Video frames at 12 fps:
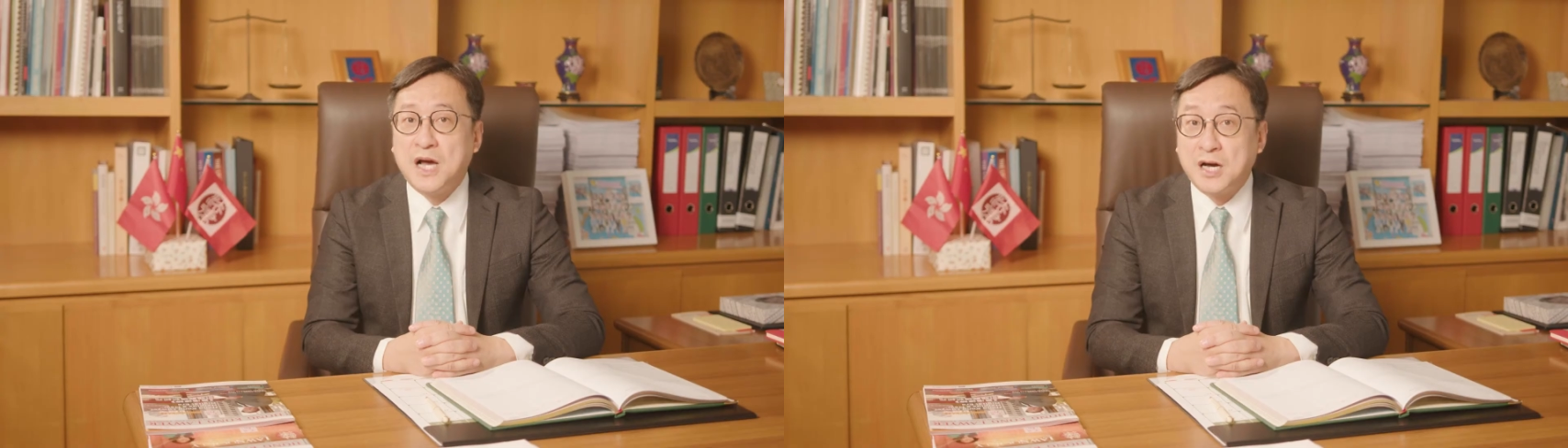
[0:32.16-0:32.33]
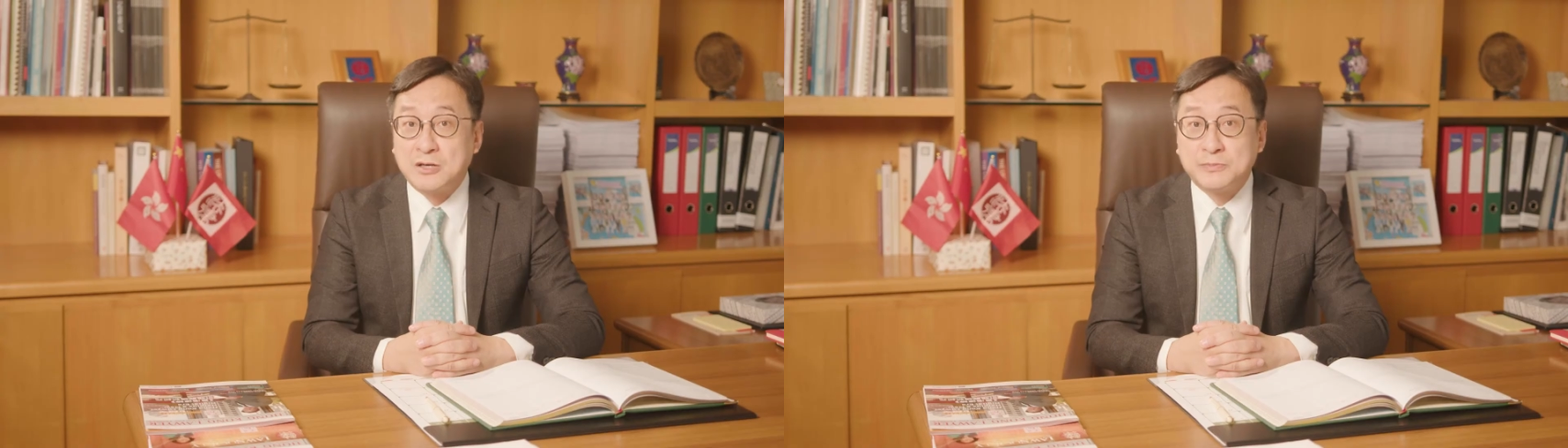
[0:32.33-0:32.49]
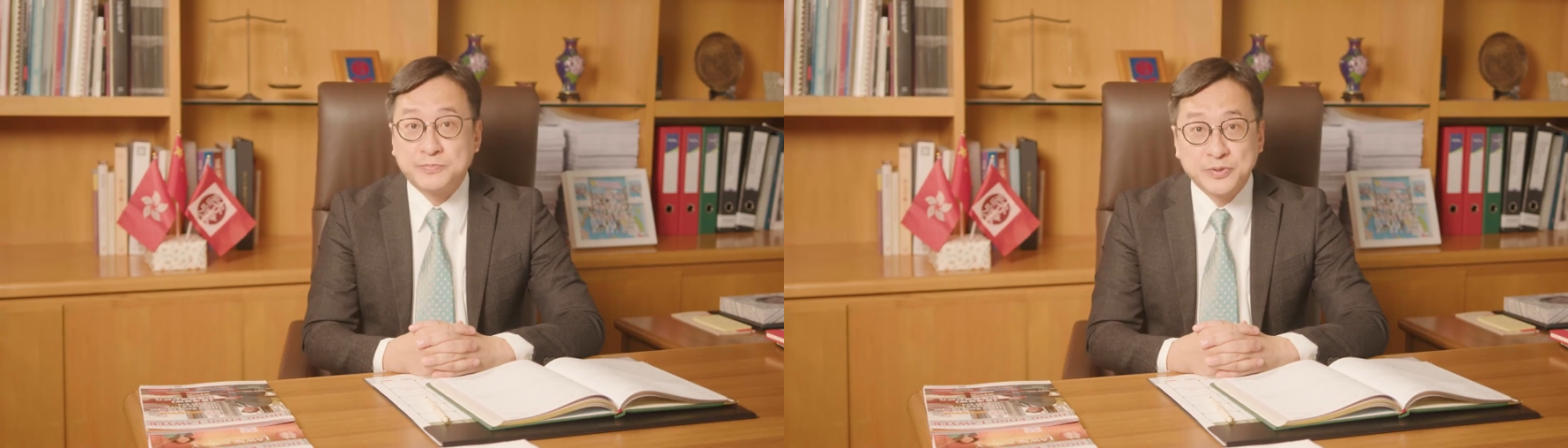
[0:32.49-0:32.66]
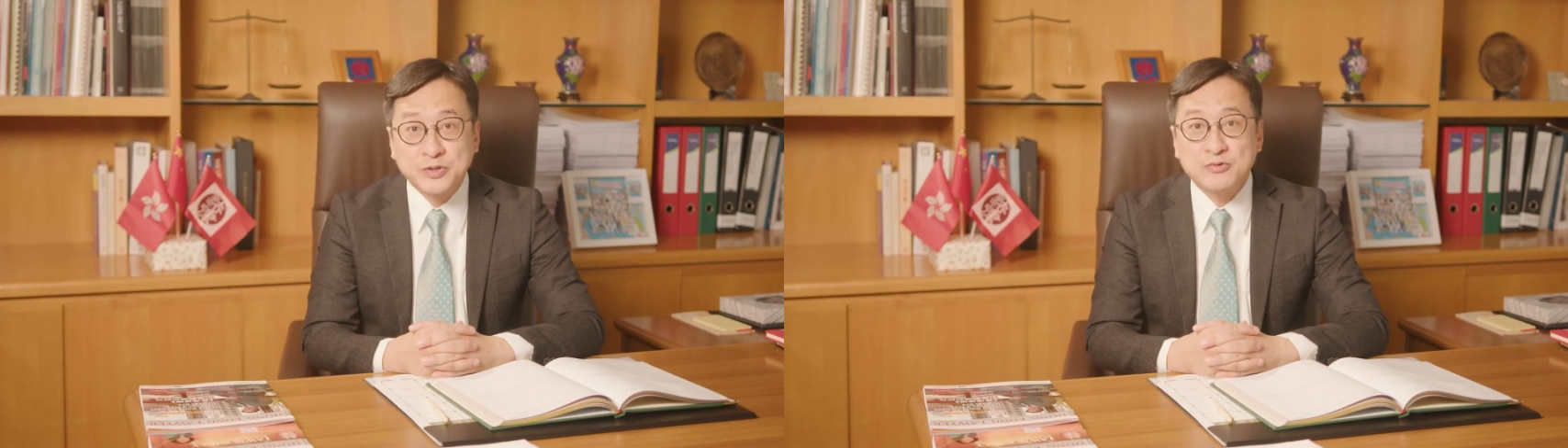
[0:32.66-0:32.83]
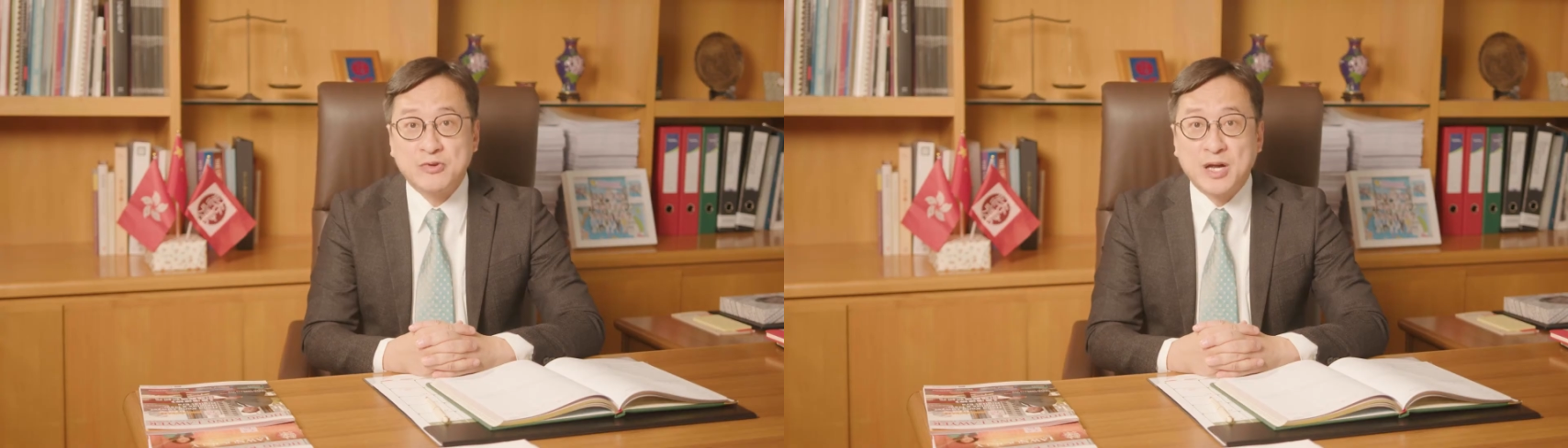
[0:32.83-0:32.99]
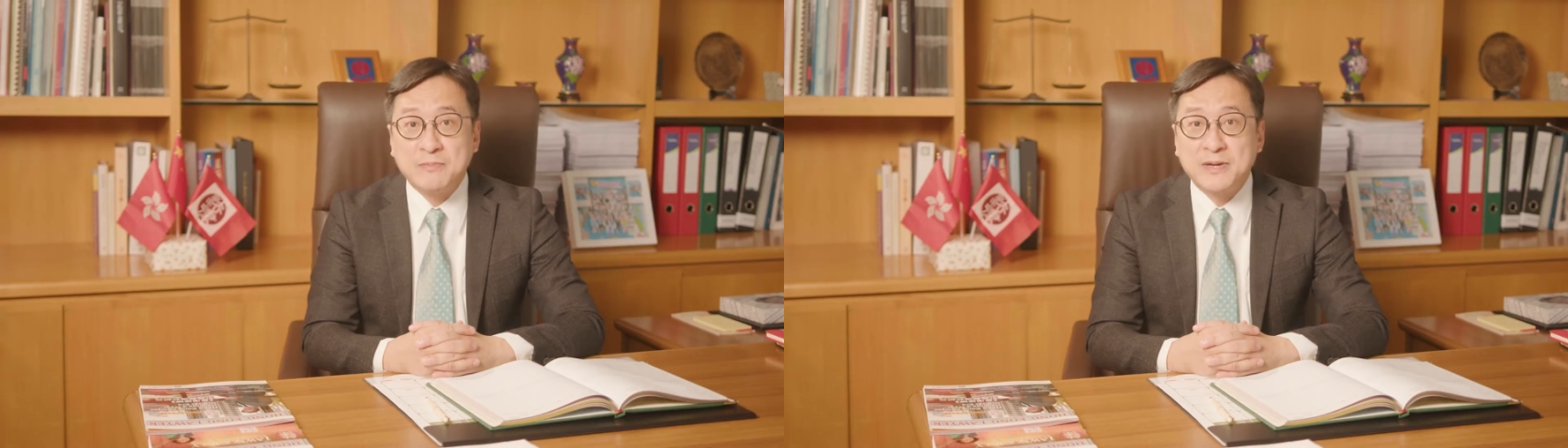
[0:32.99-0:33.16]
Our
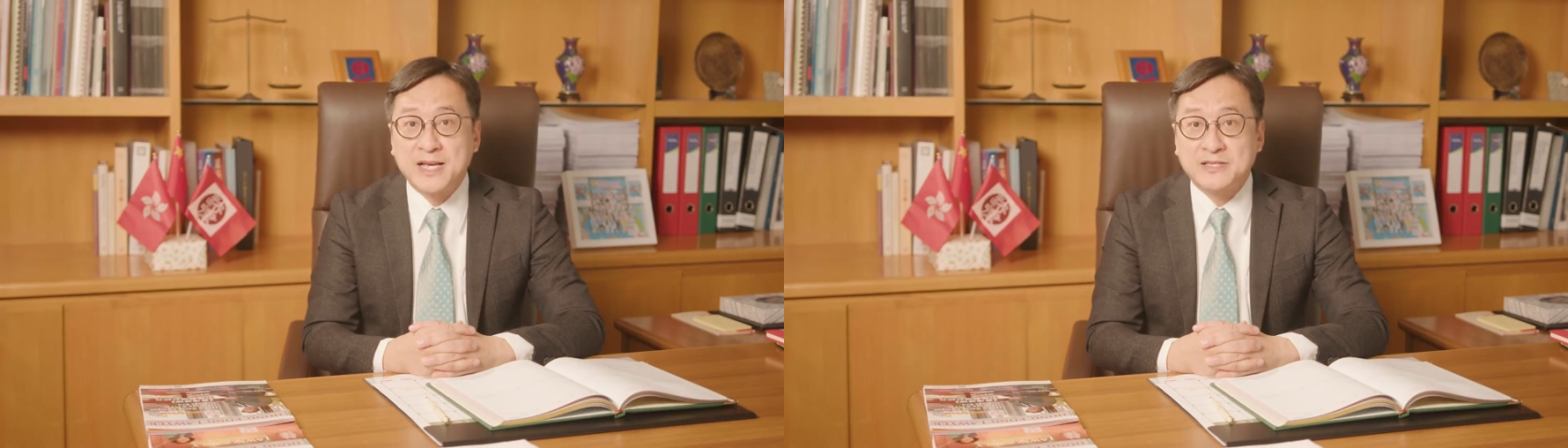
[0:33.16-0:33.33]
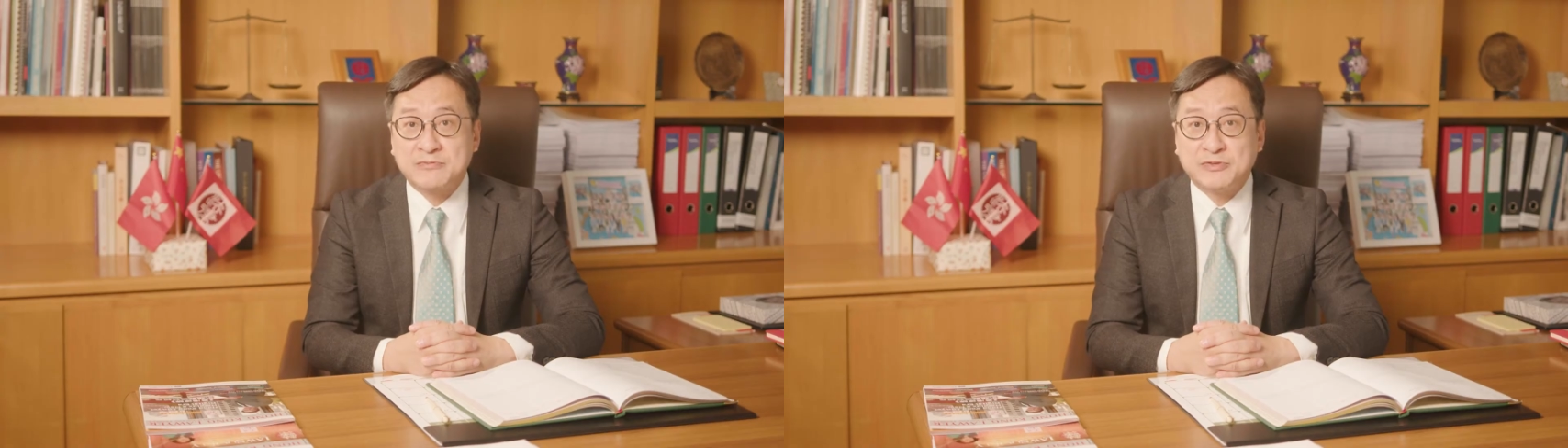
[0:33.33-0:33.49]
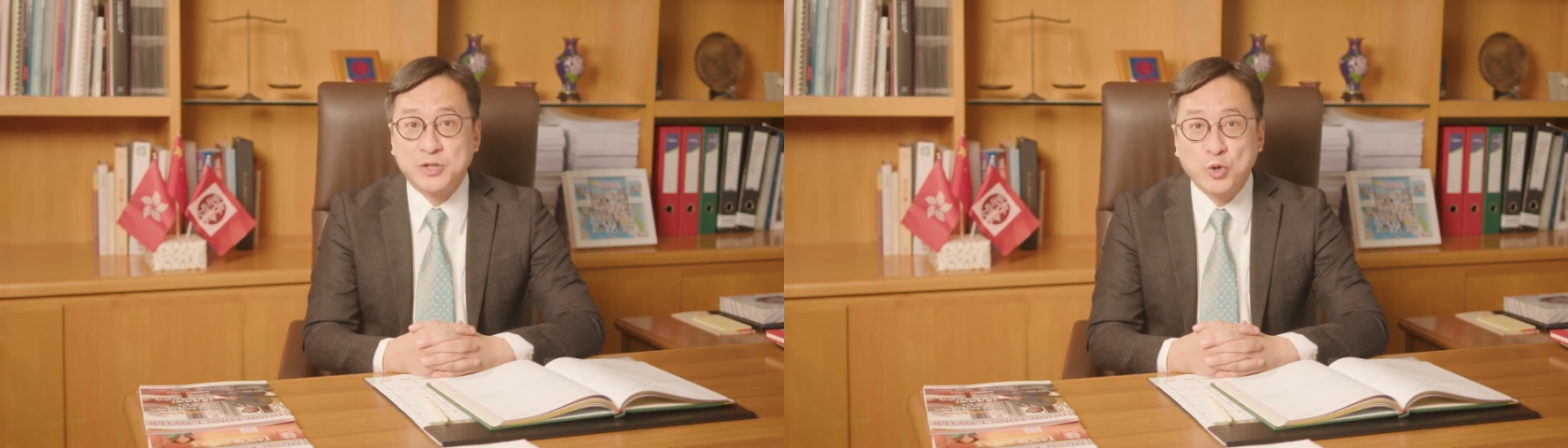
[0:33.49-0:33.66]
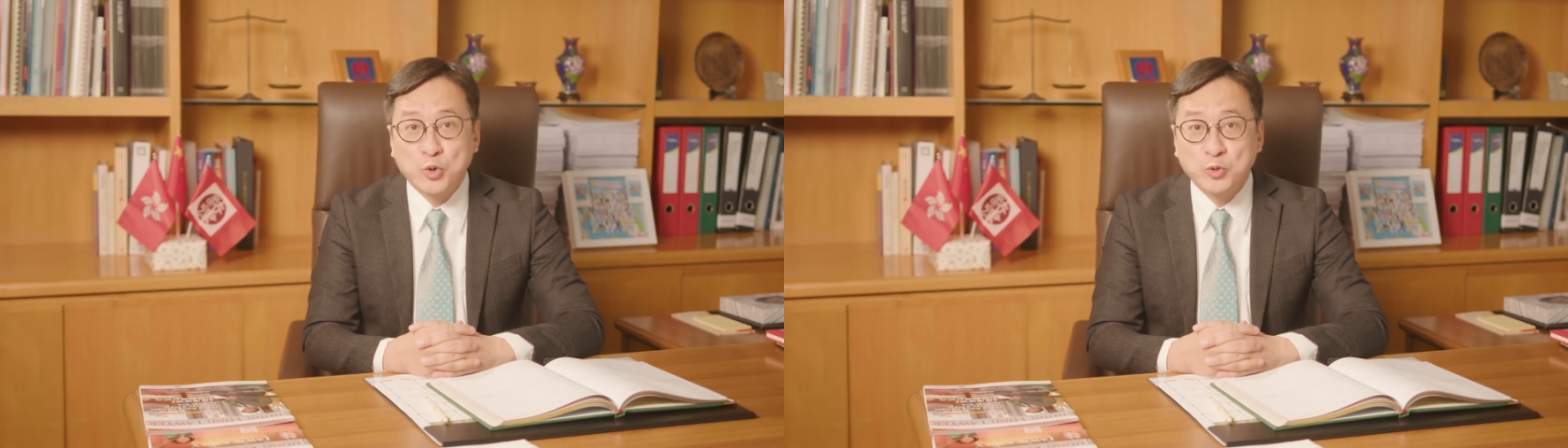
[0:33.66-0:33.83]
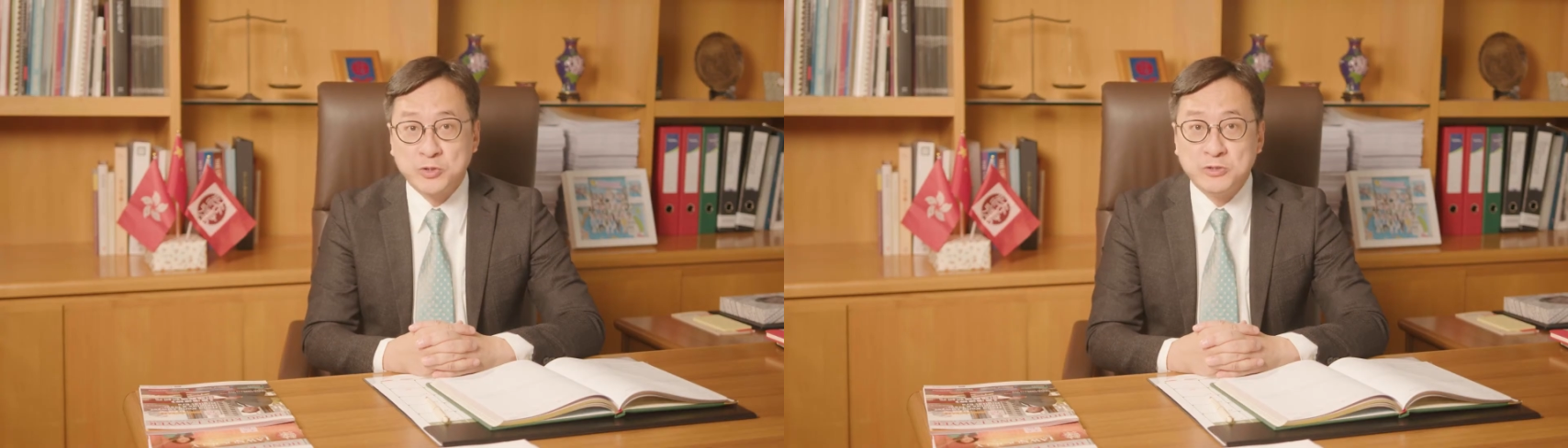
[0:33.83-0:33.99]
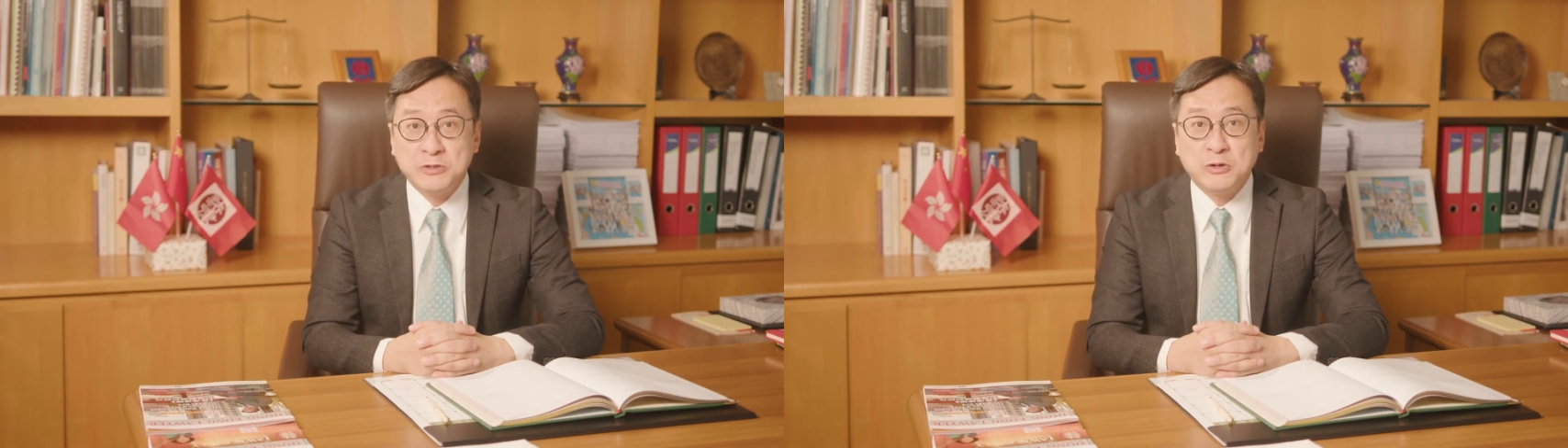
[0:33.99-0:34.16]
program has
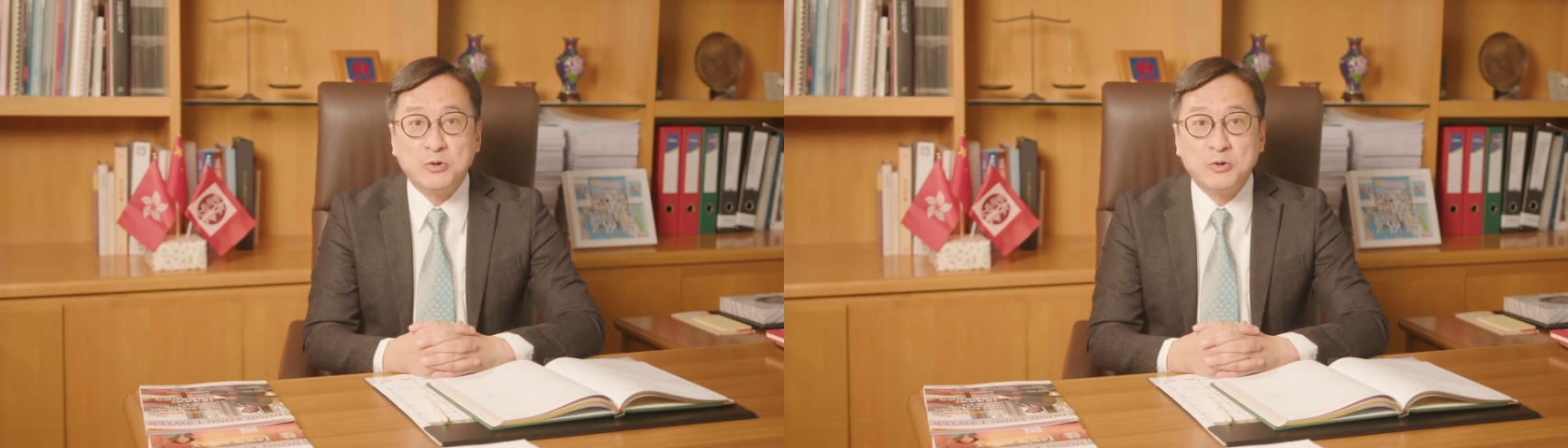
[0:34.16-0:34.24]
recorded